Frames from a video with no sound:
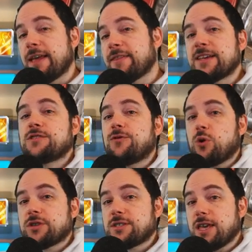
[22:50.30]
in this
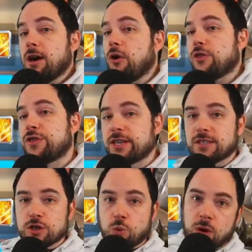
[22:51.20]
fourth skill.
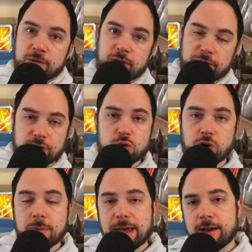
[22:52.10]
This is one of the few
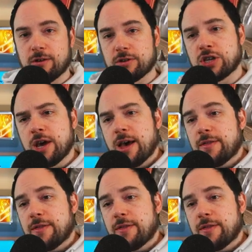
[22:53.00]
commanders